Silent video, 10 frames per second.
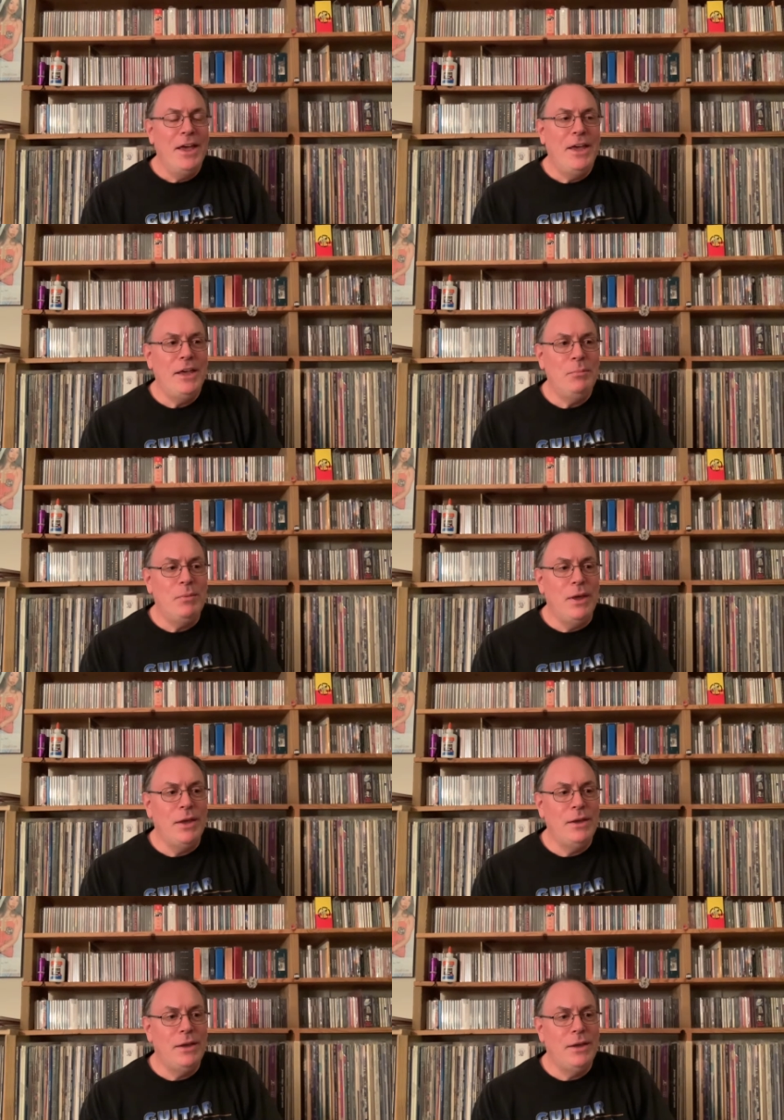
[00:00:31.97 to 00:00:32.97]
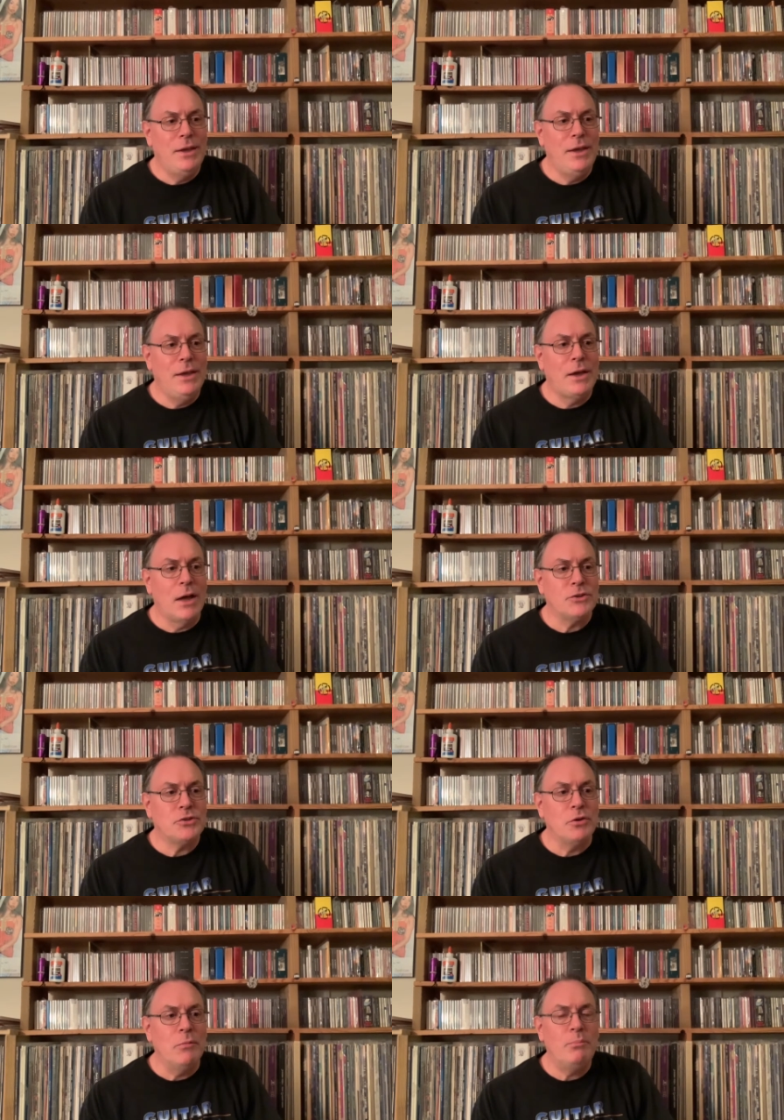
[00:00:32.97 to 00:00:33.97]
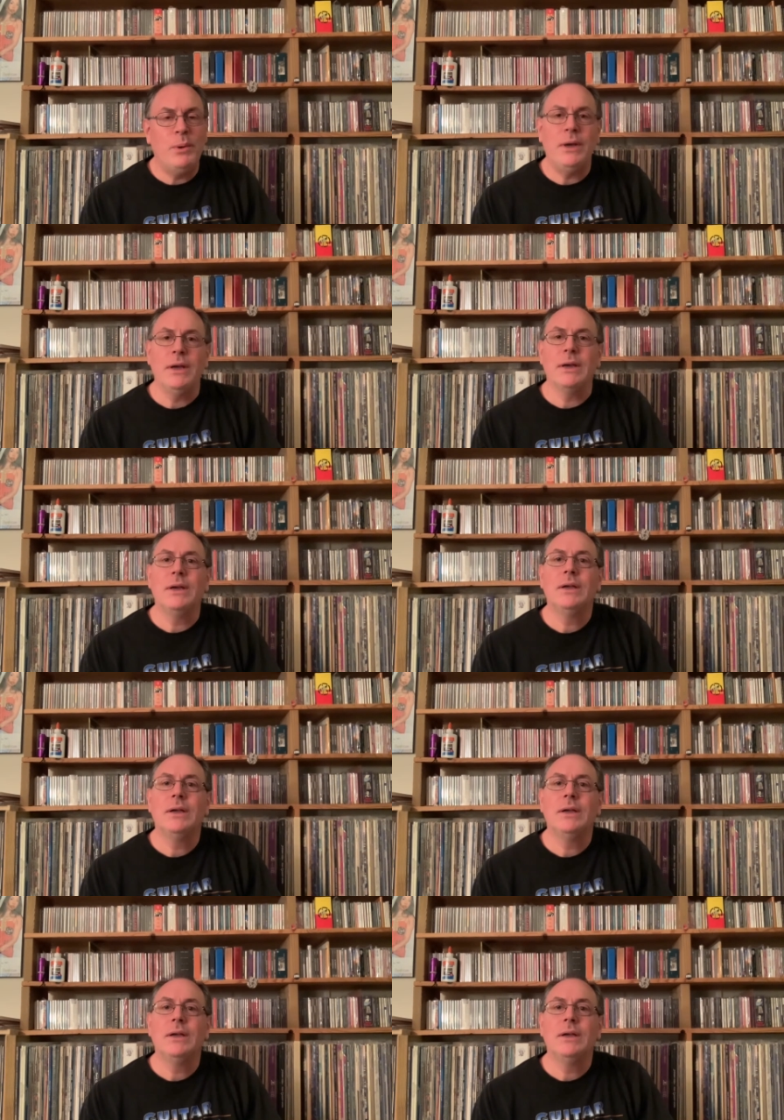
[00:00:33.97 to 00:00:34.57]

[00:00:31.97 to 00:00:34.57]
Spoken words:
he got so big,